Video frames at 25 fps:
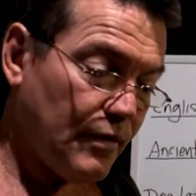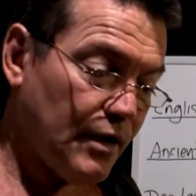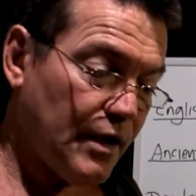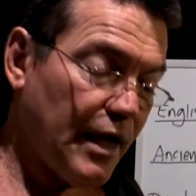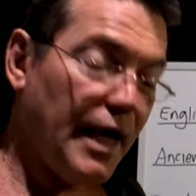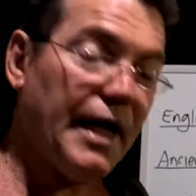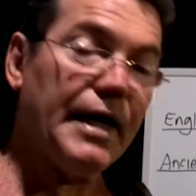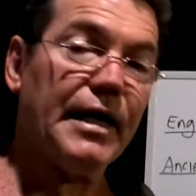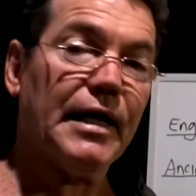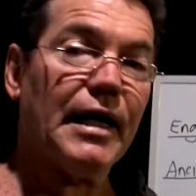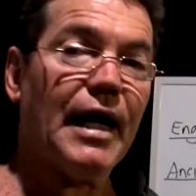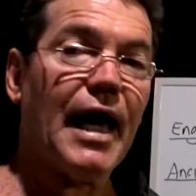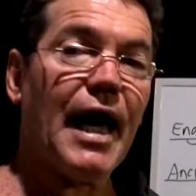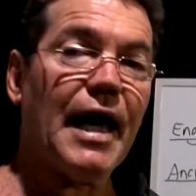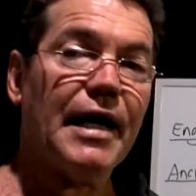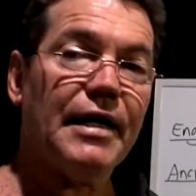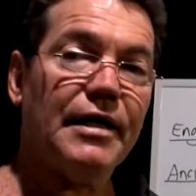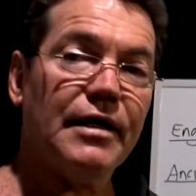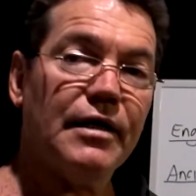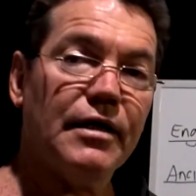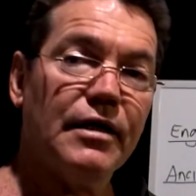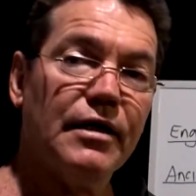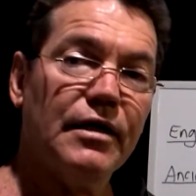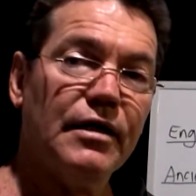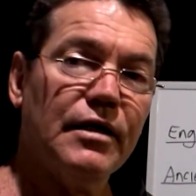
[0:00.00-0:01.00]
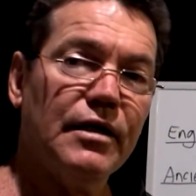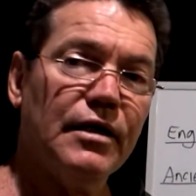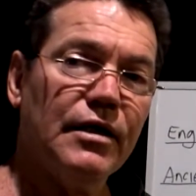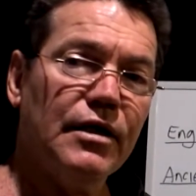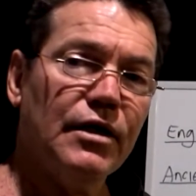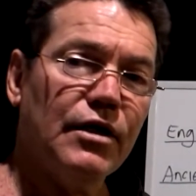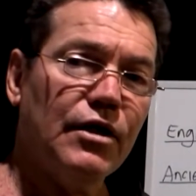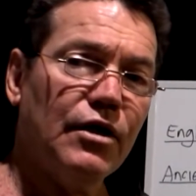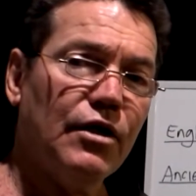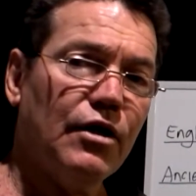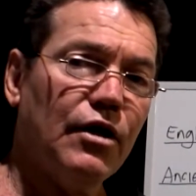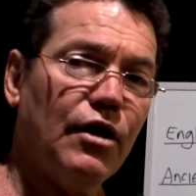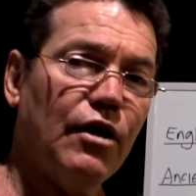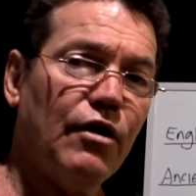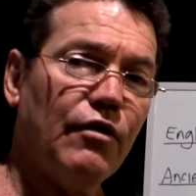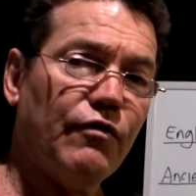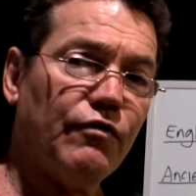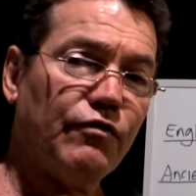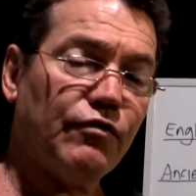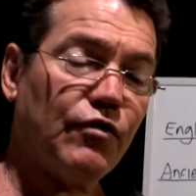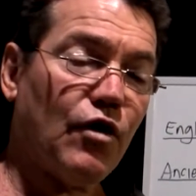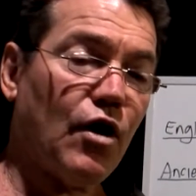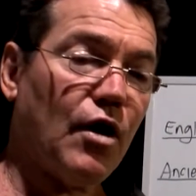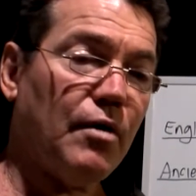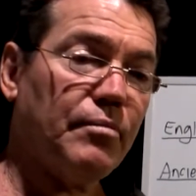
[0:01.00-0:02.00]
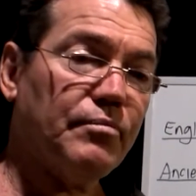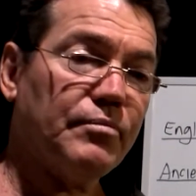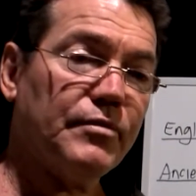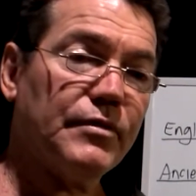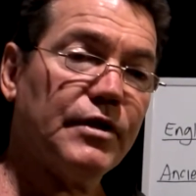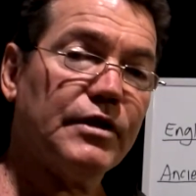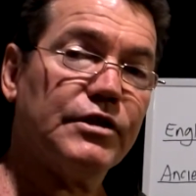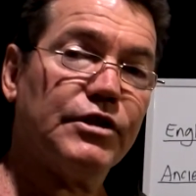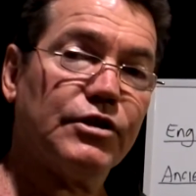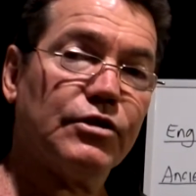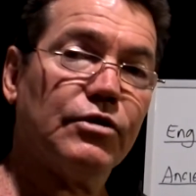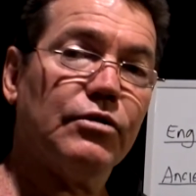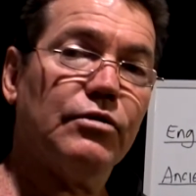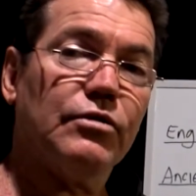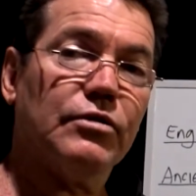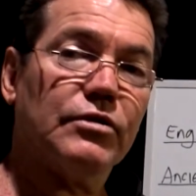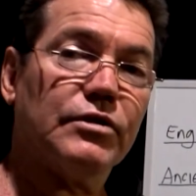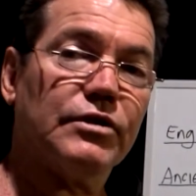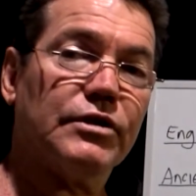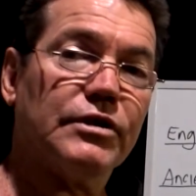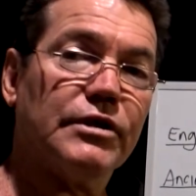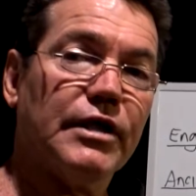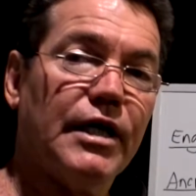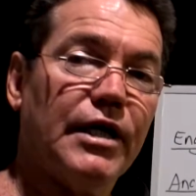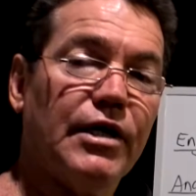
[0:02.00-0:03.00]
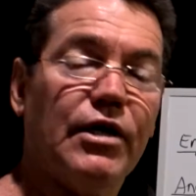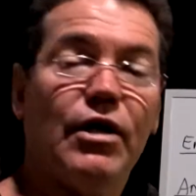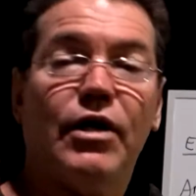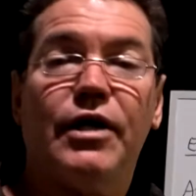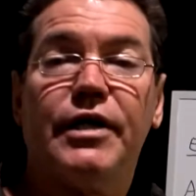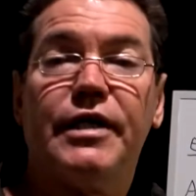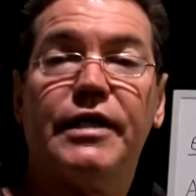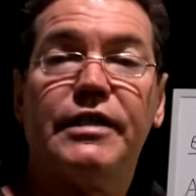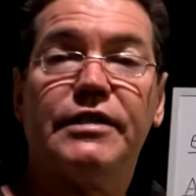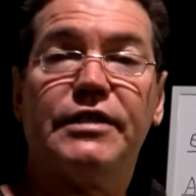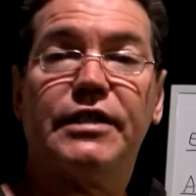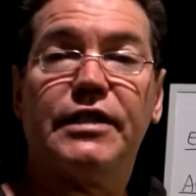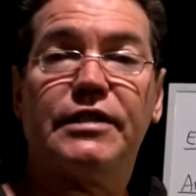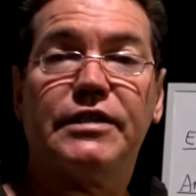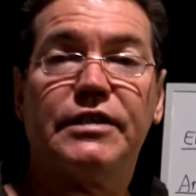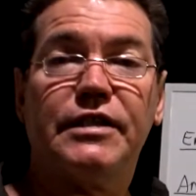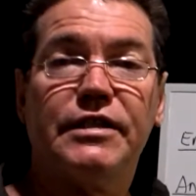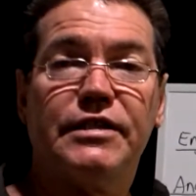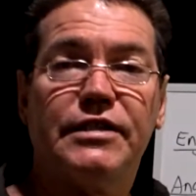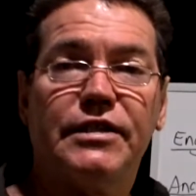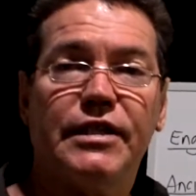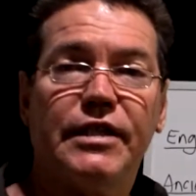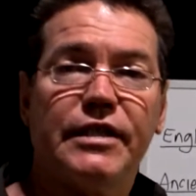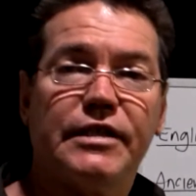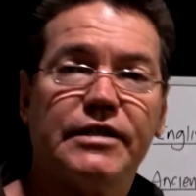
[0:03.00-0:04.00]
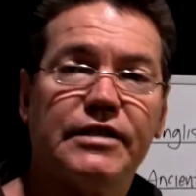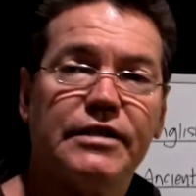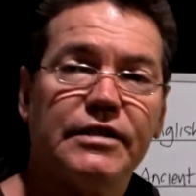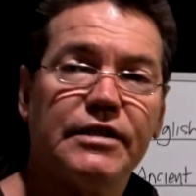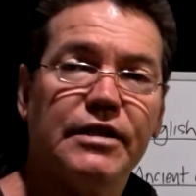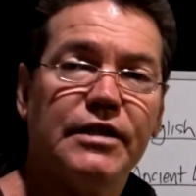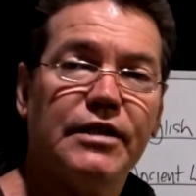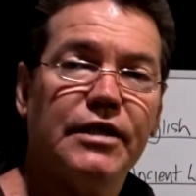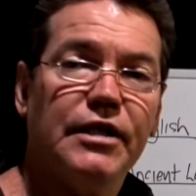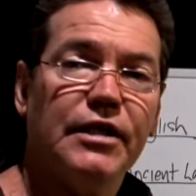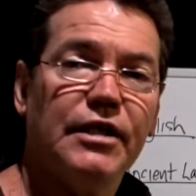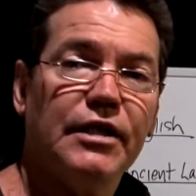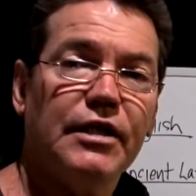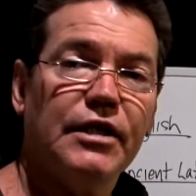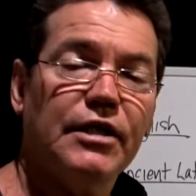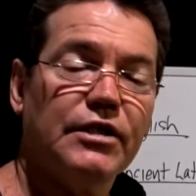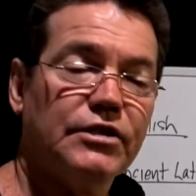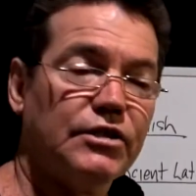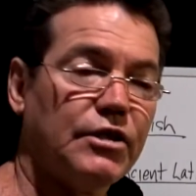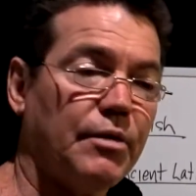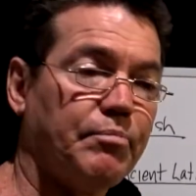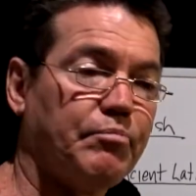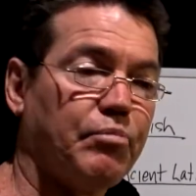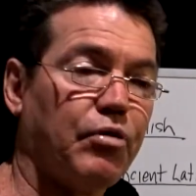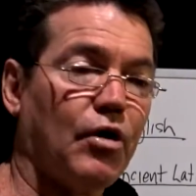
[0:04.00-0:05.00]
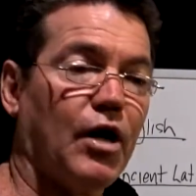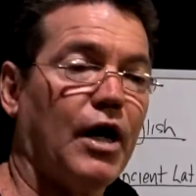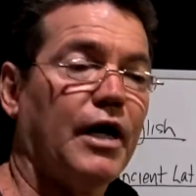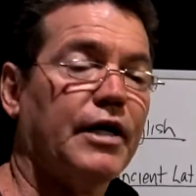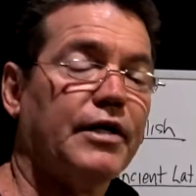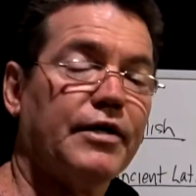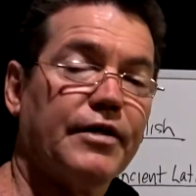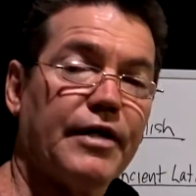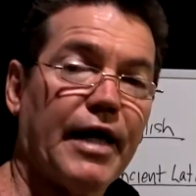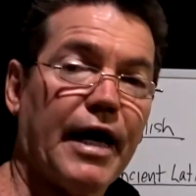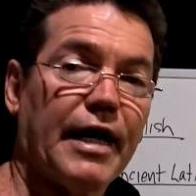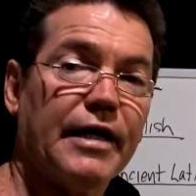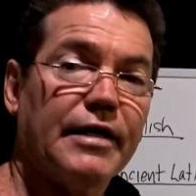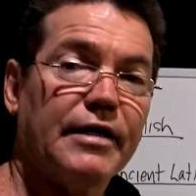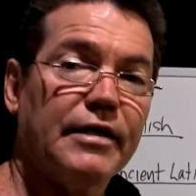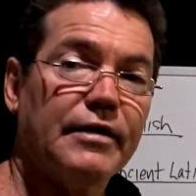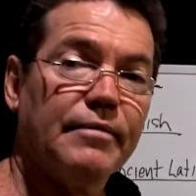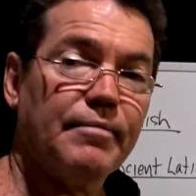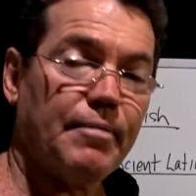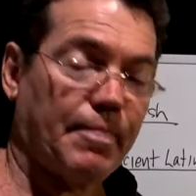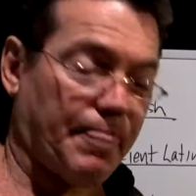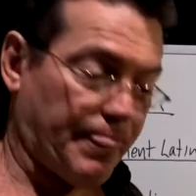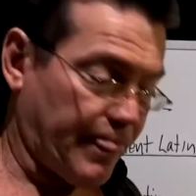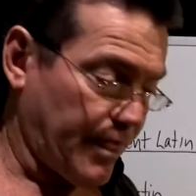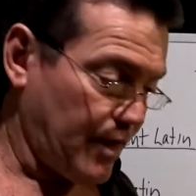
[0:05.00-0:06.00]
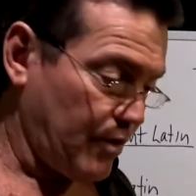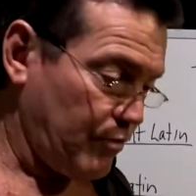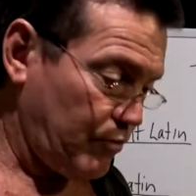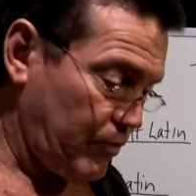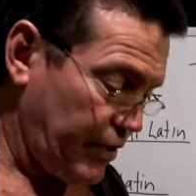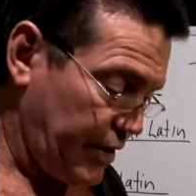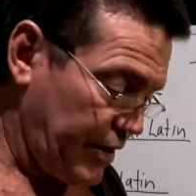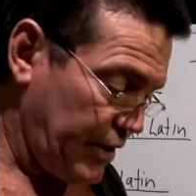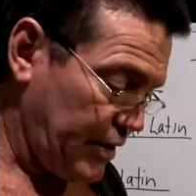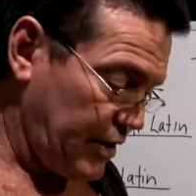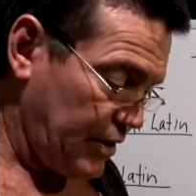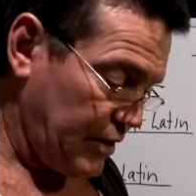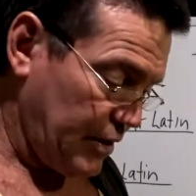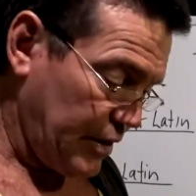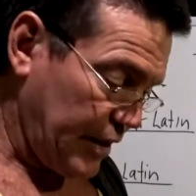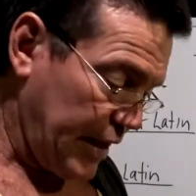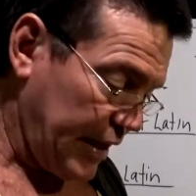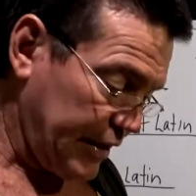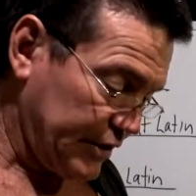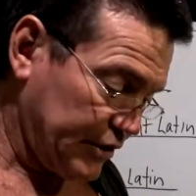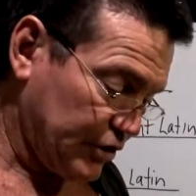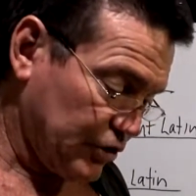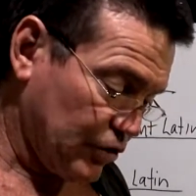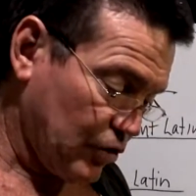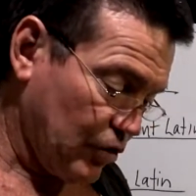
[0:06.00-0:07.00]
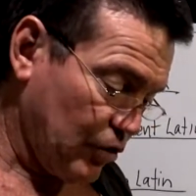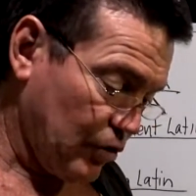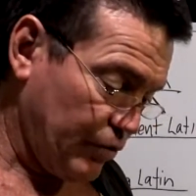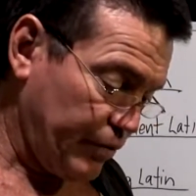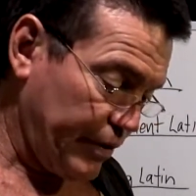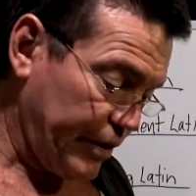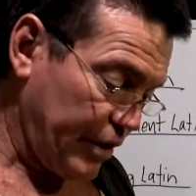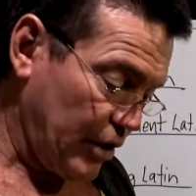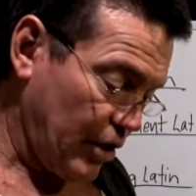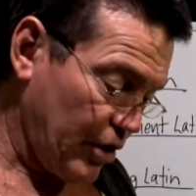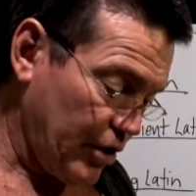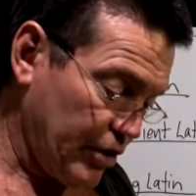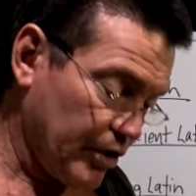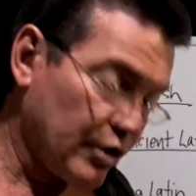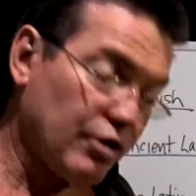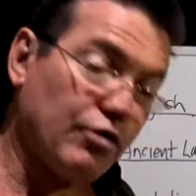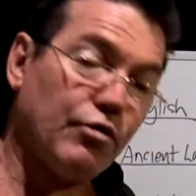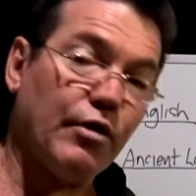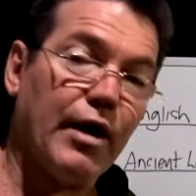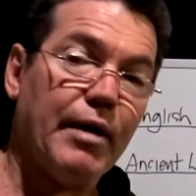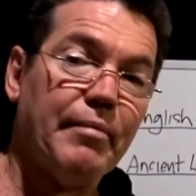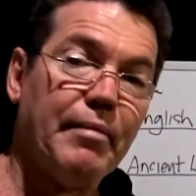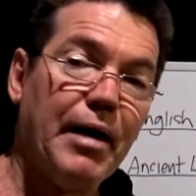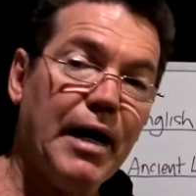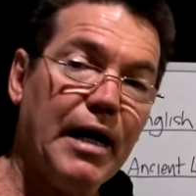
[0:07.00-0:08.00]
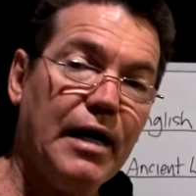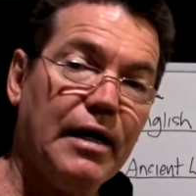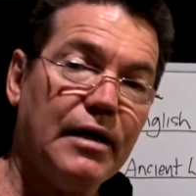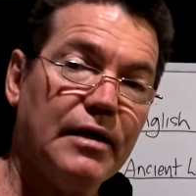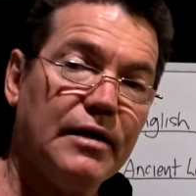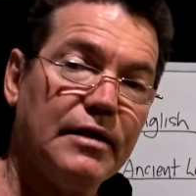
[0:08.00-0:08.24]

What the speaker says: and Latin from the schools in 1966. So prior to that, at school we learned grammar